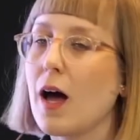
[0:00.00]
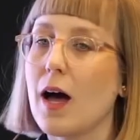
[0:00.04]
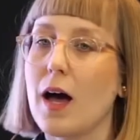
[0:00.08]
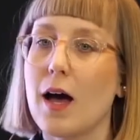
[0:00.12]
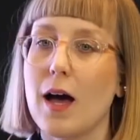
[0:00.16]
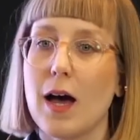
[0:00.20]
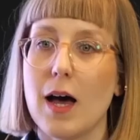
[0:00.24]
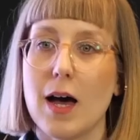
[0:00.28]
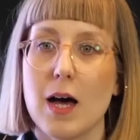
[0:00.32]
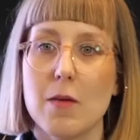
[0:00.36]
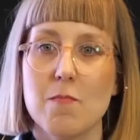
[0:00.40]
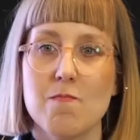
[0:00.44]

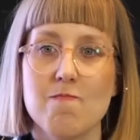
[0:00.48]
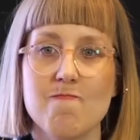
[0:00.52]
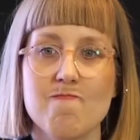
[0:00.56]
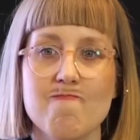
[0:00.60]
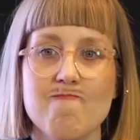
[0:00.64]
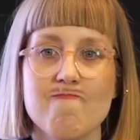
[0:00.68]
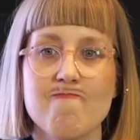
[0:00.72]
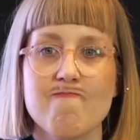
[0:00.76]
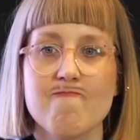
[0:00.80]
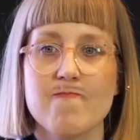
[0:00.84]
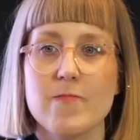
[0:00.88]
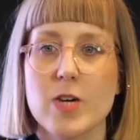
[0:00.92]

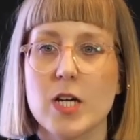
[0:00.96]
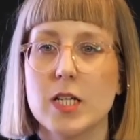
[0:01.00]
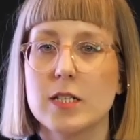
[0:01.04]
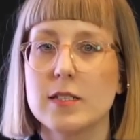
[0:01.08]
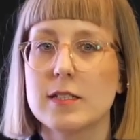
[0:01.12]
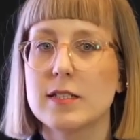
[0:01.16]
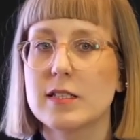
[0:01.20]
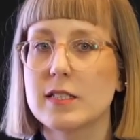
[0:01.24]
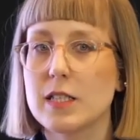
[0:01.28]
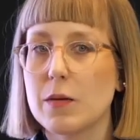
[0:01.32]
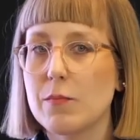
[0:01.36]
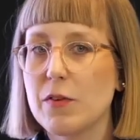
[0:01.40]

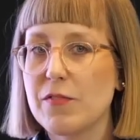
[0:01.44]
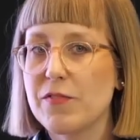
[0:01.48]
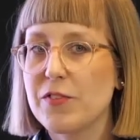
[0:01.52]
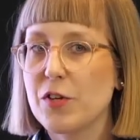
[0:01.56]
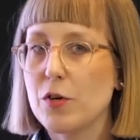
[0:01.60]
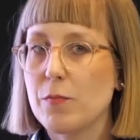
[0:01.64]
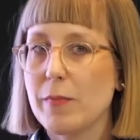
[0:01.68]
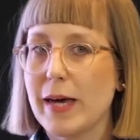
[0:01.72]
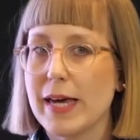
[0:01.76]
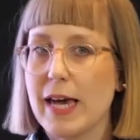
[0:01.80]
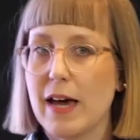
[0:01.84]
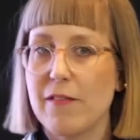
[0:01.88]
Some of you
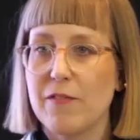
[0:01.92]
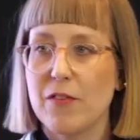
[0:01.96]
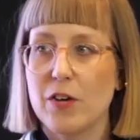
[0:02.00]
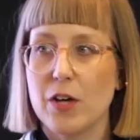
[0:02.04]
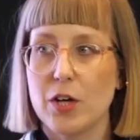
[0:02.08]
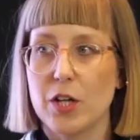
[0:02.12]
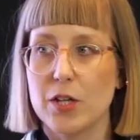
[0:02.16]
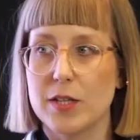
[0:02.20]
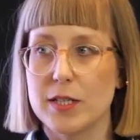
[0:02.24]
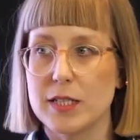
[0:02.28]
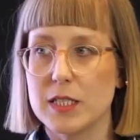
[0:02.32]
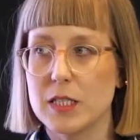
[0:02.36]
may have
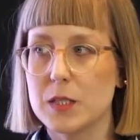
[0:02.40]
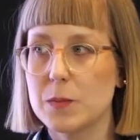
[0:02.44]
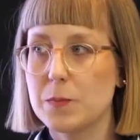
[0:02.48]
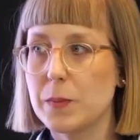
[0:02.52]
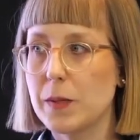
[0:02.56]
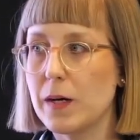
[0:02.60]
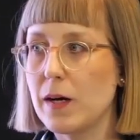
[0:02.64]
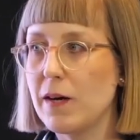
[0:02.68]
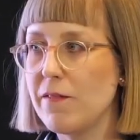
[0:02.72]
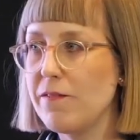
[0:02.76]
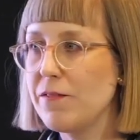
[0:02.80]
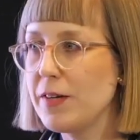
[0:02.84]
heard this,
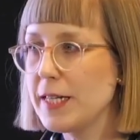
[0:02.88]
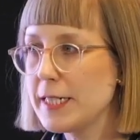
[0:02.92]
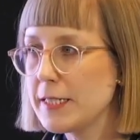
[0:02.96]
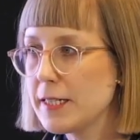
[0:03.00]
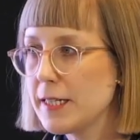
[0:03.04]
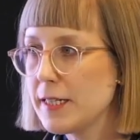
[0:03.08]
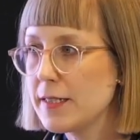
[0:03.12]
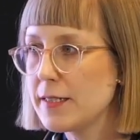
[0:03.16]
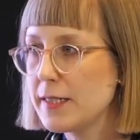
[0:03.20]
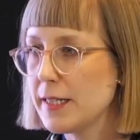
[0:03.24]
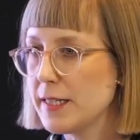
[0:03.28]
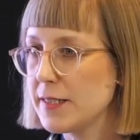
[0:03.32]
but
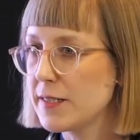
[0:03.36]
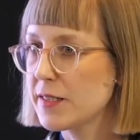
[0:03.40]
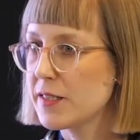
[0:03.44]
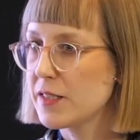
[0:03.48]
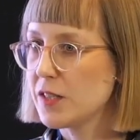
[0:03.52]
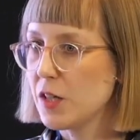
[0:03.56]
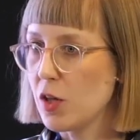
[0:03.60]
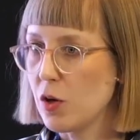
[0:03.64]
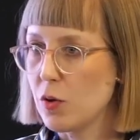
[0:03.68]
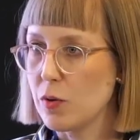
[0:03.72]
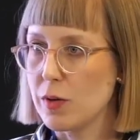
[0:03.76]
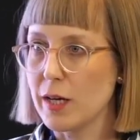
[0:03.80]
VTT's
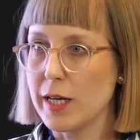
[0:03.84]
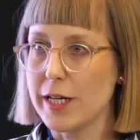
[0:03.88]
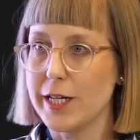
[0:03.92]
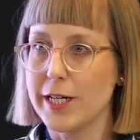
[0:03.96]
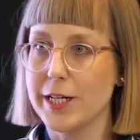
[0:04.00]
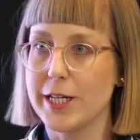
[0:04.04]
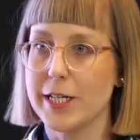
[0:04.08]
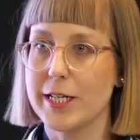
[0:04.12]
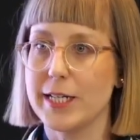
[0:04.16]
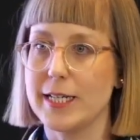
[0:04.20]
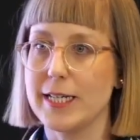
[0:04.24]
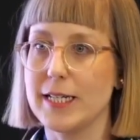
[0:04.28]

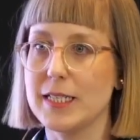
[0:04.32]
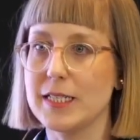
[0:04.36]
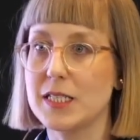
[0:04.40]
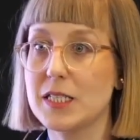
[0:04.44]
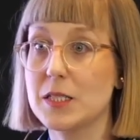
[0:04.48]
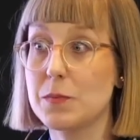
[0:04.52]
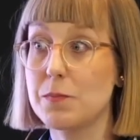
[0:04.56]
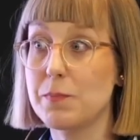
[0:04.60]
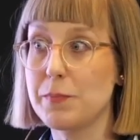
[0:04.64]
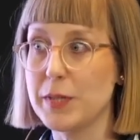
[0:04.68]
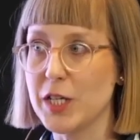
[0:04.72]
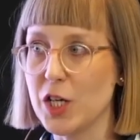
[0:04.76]
slogan is
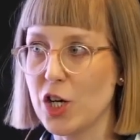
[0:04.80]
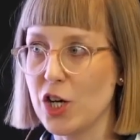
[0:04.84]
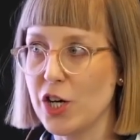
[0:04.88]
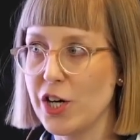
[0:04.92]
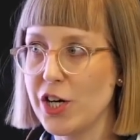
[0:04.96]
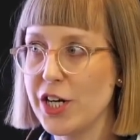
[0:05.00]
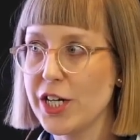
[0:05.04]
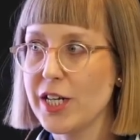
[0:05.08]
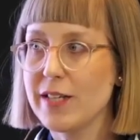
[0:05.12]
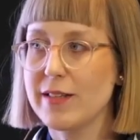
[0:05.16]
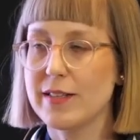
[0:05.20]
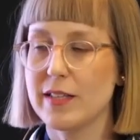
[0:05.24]

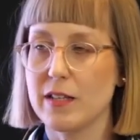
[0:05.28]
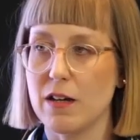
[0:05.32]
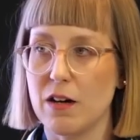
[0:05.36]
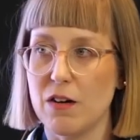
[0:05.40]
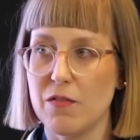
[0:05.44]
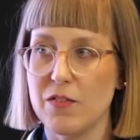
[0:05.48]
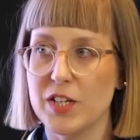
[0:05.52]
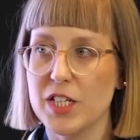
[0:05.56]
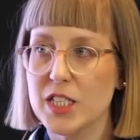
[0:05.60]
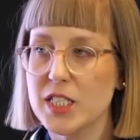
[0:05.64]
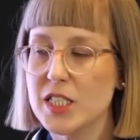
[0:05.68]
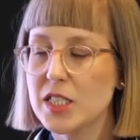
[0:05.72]
beyond the
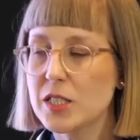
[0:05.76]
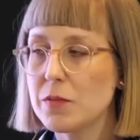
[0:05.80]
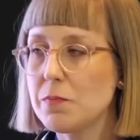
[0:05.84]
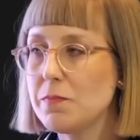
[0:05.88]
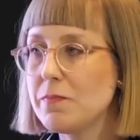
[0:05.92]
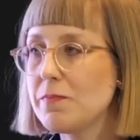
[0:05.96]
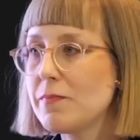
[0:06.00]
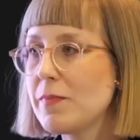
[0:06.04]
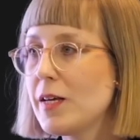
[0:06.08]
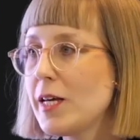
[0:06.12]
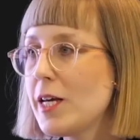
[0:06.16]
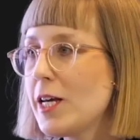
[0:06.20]
obvious.
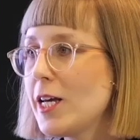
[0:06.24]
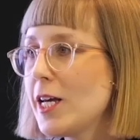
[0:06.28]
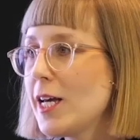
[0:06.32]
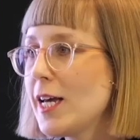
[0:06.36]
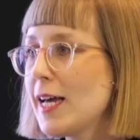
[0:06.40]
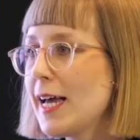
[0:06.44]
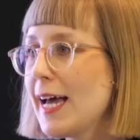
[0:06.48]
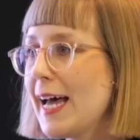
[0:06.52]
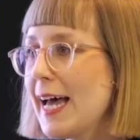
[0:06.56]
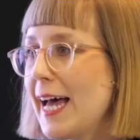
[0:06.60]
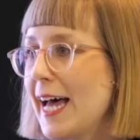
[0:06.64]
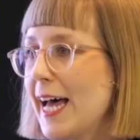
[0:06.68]

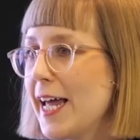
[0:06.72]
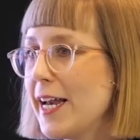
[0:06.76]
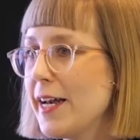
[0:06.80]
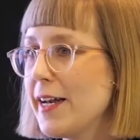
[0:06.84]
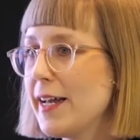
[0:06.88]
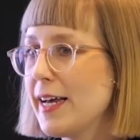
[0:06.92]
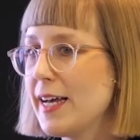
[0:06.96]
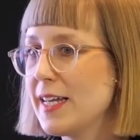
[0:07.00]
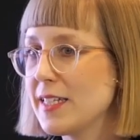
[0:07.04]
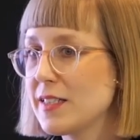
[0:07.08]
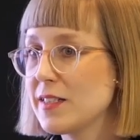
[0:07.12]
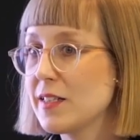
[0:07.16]
And
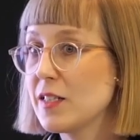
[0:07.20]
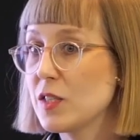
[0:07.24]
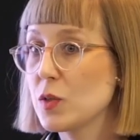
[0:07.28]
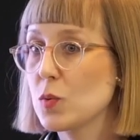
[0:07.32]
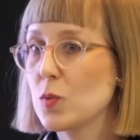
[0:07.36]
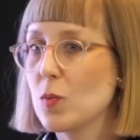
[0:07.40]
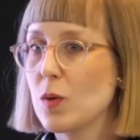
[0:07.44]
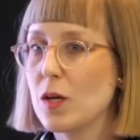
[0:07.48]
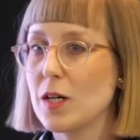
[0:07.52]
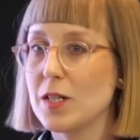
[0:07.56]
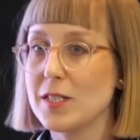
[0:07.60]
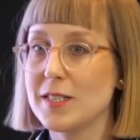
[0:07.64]
as this
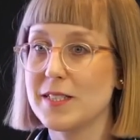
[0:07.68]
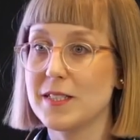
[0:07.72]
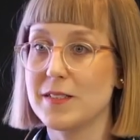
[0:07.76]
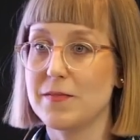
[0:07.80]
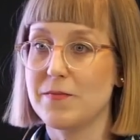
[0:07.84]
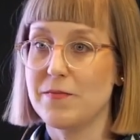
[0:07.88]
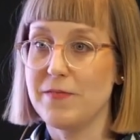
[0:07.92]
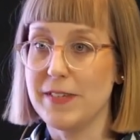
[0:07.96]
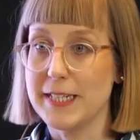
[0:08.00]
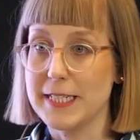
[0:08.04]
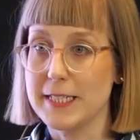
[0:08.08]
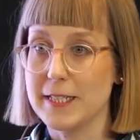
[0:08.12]
was
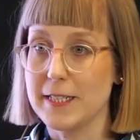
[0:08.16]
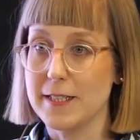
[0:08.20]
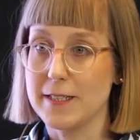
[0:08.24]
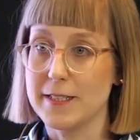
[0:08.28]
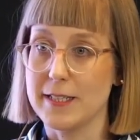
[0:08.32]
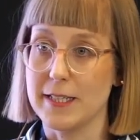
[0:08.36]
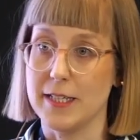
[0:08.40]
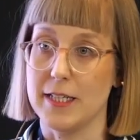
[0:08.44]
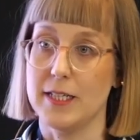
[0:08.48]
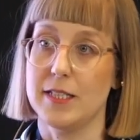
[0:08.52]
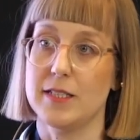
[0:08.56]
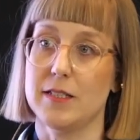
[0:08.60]

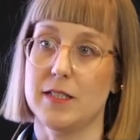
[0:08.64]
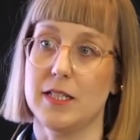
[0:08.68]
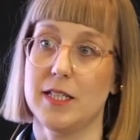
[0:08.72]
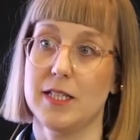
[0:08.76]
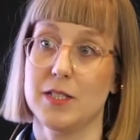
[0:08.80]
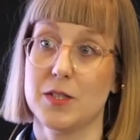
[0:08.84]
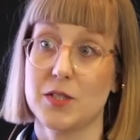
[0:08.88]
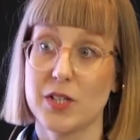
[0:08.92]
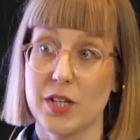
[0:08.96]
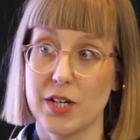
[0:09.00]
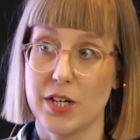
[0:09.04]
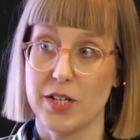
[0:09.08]
VTT's
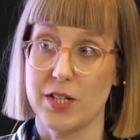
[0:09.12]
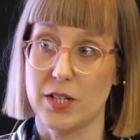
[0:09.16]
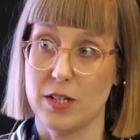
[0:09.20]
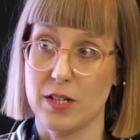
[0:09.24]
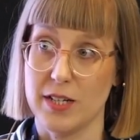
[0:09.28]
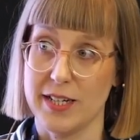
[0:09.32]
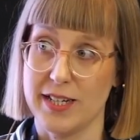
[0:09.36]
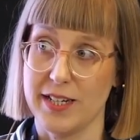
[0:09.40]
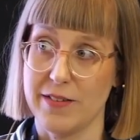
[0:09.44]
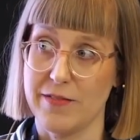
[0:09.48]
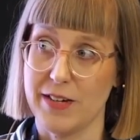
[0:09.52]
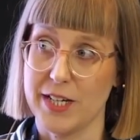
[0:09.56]
internal
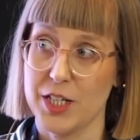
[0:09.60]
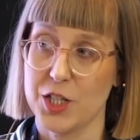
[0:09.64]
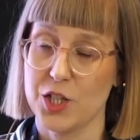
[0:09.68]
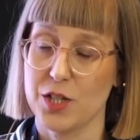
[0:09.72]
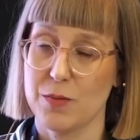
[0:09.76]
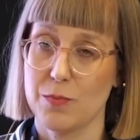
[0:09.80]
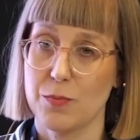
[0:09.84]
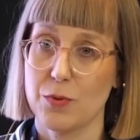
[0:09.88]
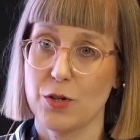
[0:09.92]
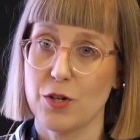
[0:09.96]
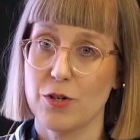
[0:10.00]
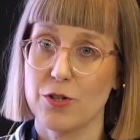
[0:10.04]
innovation
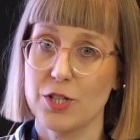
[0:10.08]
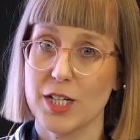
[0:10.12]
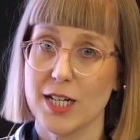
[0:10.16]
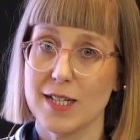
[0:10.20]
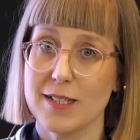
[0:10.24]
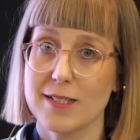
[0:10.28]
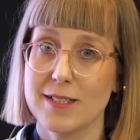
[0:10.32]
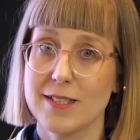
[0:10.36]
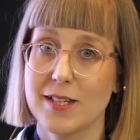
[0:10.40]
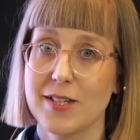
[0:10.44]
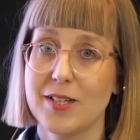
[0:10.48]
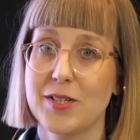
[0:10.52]

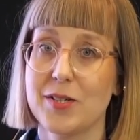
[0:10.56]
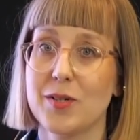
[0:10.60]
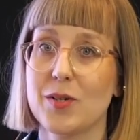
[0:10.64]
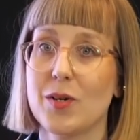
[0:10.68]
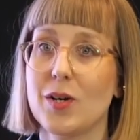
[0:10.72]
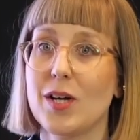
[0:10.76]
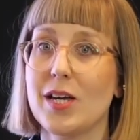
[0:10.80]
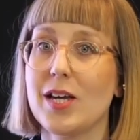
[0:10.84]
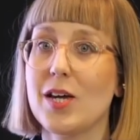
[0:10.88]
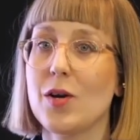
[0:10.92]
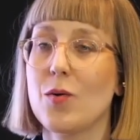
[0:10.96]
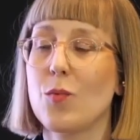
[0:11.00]
project,
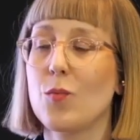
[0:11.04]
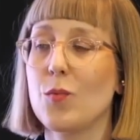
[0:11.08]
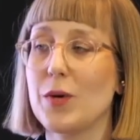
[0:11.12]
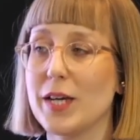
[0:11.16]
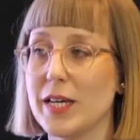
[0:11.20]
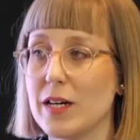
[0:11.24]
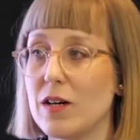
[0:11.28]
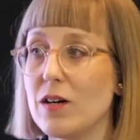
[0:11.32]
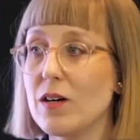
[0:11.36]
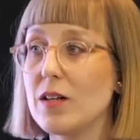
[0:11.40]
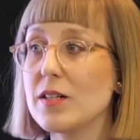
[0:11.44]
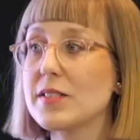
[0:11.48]
we
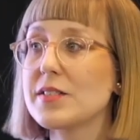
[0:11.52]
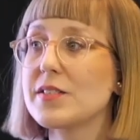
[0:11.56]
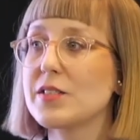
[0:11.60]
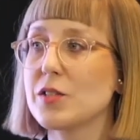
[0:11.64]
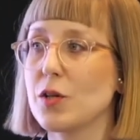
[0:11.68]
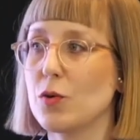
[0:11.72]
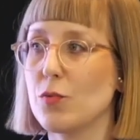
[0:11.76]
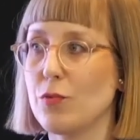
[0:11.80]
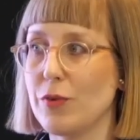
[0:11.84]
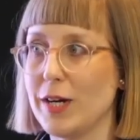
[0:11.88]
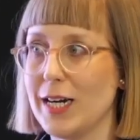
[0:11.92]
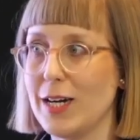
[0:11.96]
also
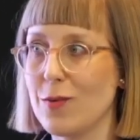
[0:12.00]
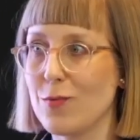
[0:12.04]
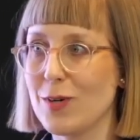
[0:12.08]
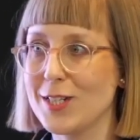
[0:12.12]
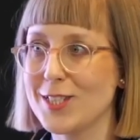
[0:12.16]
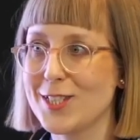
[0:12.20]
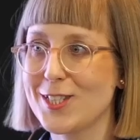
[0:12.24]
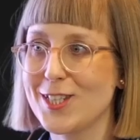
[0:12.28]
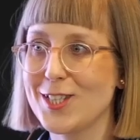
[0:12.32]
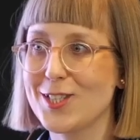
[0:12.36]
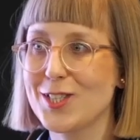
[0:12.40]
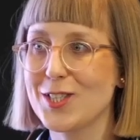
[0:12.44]
really
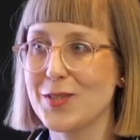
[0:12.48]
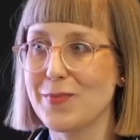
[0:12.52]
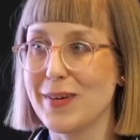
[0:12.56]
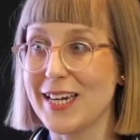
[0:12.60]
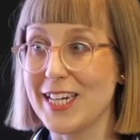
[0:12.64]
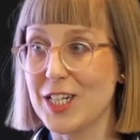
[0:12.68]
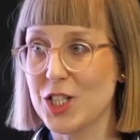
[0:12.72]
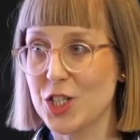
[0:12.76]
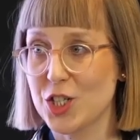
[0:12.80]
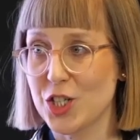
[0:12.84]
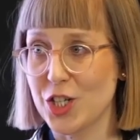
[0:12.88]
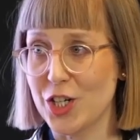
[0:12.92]
wanted to make
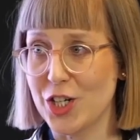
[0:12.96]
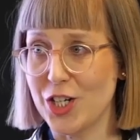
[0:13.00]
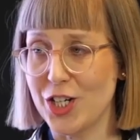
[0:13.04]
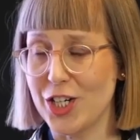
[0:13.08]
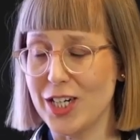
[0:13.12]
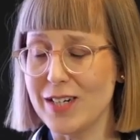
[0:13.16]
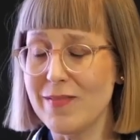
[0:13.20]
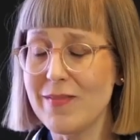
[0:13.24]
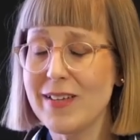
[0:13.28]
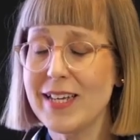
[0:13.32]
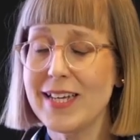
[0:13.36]
sure